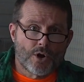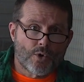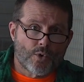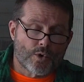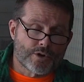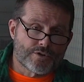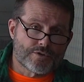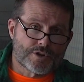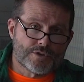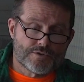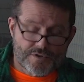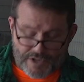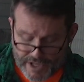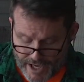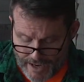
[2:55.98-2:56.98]
or you can
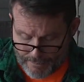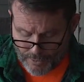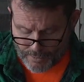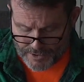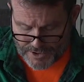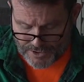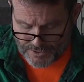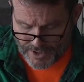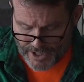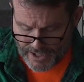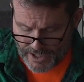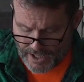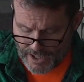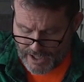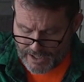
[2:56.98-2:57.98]
use a cable restraint.
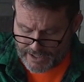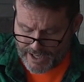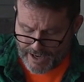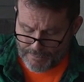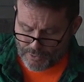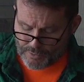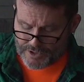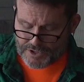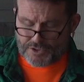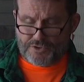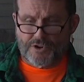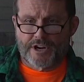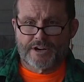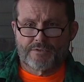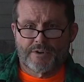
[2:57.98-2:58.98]
Cable
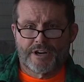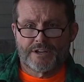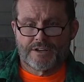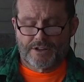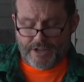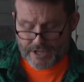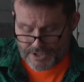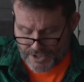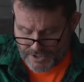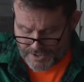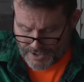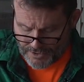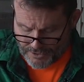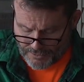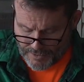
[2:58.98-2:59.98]
restraint
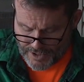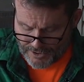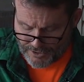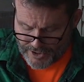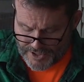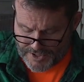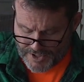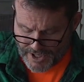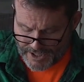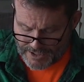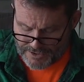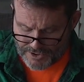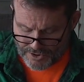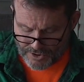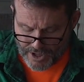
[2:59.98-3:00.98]
regulations are 3/30
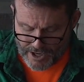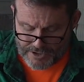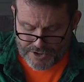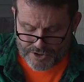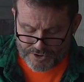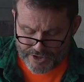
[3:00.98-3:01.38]
seconds or larger,